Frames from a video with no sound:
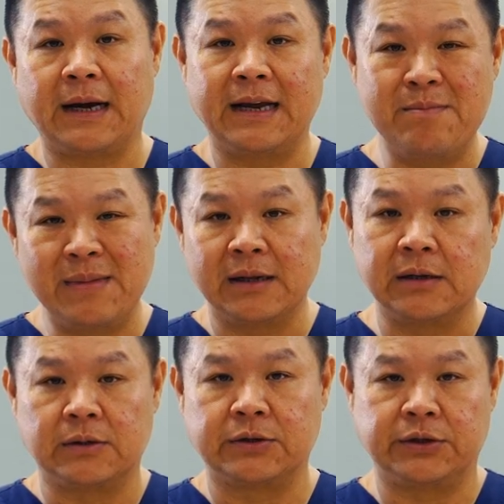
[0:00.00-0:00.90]
by 1
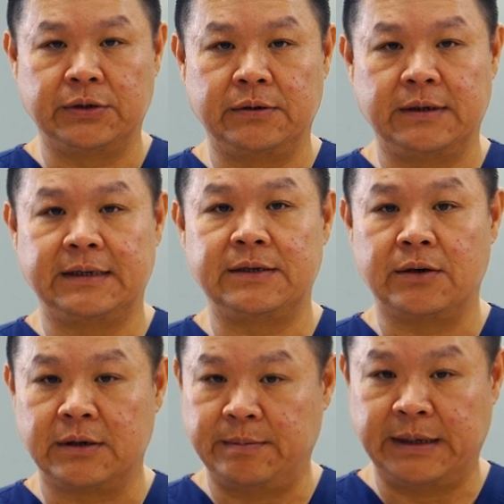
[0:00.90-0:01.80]
mil or 2, it's
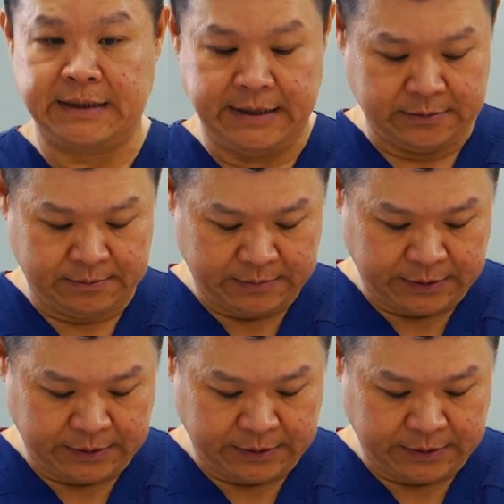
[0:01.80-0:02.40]
not a big deal.